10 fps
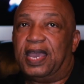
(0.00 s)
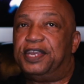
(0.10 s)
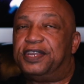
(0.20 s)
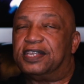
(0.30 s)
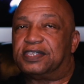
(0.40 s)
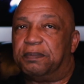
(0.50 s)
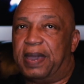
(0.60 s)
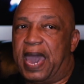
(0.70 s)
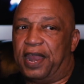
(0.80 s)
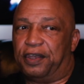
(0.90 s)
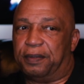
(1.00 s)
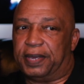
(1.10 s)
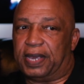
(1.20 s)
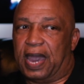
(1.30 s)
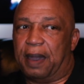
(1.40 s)
it doesn't matter to
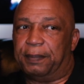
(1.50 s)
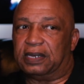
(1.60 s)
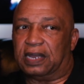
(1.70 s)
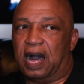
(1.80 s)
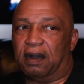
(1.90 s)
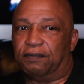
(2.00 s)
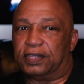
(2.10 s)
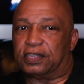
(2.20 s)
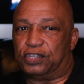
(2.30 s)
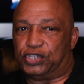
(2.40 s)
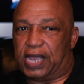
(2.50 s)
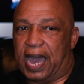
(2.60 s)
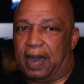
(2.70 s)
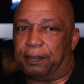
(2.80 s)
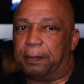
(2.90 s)
me. I'm in love with the
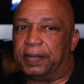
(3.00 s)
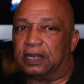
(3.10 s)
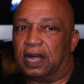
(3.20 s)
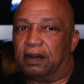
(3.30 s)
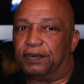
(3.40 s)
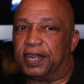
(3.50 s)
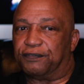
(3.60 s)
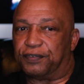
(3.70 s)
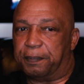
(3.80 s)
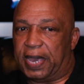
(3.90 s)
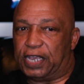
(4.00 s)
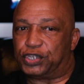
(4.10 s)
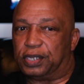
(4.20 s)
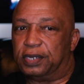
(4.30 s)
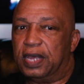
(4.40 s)
job. I'm in love with
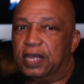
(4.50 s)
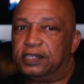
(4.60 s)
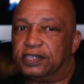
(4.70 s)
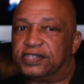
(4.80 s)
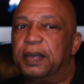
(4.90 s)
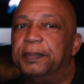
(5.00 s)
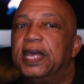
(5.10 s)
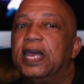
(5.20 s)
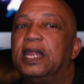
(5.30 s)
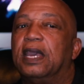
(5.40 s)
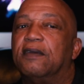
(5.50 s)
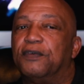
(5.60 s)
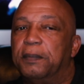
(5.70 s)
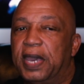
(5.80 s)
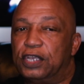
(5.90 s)
information, disseminating
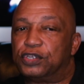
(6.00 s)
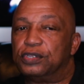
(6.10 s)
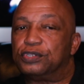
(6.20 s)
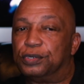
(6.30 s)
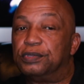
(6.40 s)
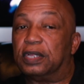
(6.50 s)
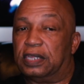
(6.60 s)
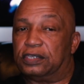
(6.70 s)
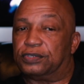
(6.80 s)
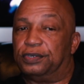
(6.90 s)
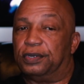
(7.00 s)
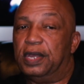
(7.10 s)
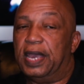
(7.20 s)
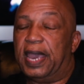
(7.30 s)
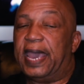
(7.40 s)
information to the listener.
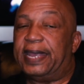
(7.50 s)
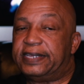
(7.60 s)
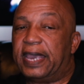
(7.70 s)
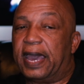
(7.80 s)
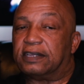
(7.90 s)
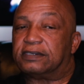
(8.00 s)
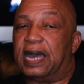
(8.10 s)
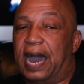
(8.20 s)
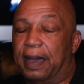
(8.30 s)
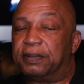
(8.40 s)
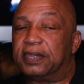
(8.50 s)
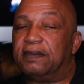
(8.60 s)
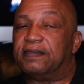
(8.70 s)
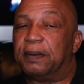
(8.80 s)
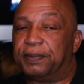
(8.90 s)
And yes, I
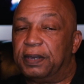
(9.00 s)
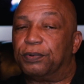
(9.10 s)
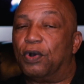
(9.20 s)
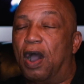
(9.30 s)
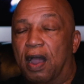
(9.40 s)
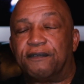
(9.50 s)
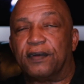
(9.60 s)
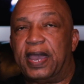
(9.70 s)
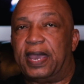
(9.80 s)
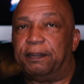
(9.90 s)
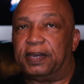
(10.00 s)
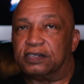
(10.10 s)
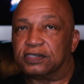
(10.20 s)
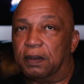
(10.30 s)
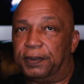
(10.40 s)
believe that people are afraid,
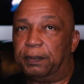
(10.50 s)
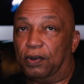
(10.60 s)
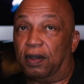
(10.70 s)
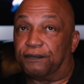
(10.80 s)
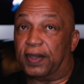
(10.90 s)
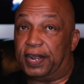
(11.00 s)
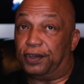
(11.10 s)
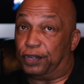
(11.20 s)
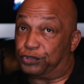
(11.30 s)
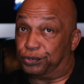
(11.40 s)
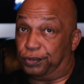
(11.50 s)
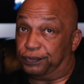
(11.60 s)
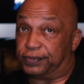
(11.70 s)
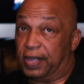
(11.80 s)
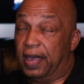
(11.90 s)
because some people are afraid of their
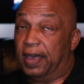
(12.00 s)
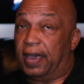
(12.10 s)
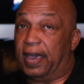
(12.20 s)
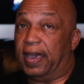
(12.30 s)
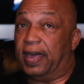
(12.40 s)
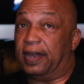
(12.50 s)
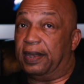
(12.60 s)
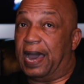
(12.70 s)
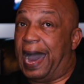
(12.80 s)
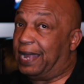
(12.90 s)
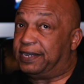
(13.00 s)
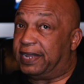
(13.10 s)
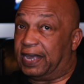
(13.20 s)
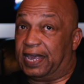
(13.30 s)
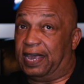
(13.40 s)
truths. And I
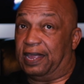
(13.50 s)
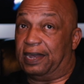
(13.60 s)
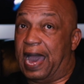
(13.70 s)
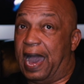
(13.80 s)
dig in.